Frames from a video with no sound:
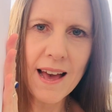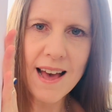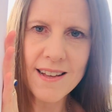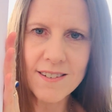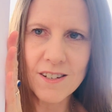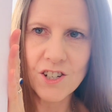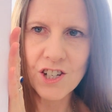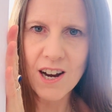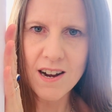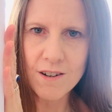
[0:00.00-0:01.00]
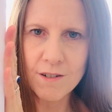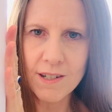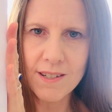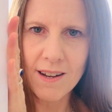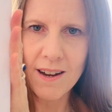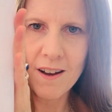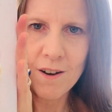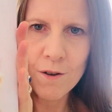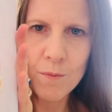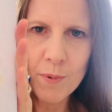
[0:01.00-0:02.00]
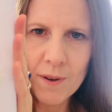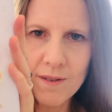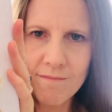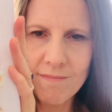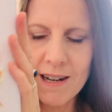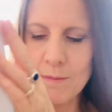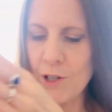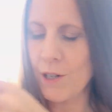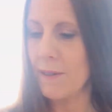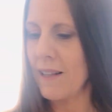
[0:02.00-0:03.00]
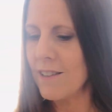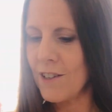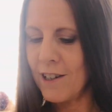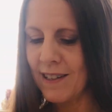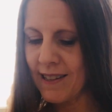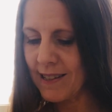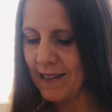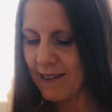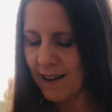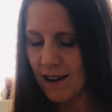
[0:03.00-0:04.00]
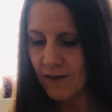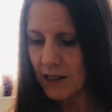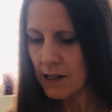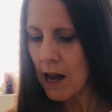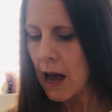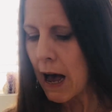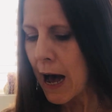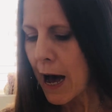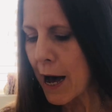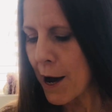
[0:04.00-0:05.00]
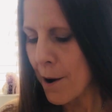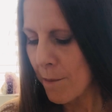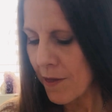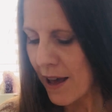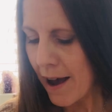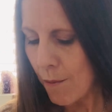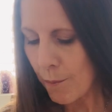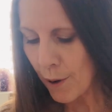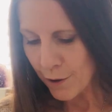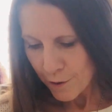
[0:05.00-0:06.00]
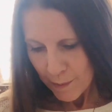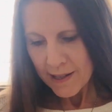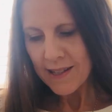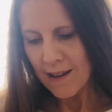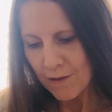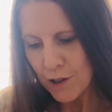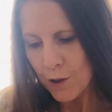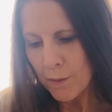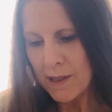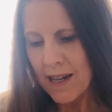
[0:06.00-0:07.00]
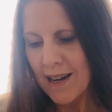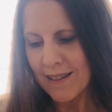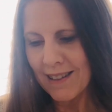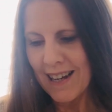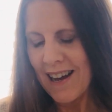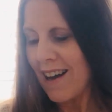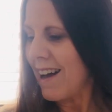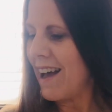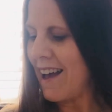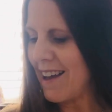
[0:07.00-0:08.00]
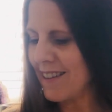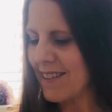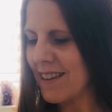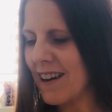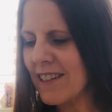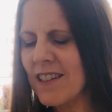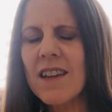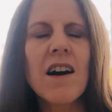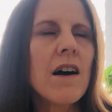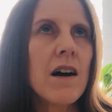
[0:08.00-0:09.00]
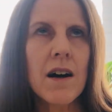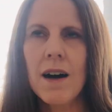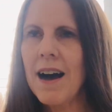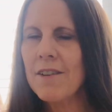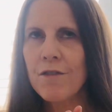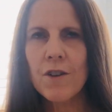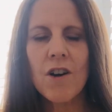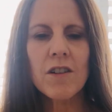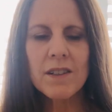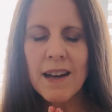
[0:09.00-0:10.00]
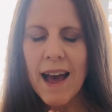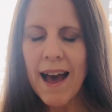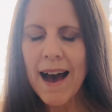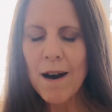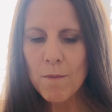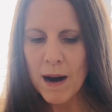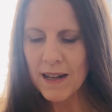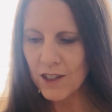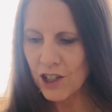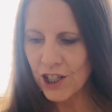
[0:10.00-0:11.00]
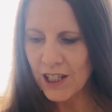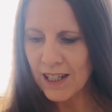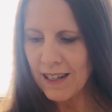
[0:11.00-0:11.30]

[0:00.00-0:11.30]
and Chakras. I hope I'm showing that so you can see the covers. They are both by Salvatore Battaglia, and I'd forgotten how much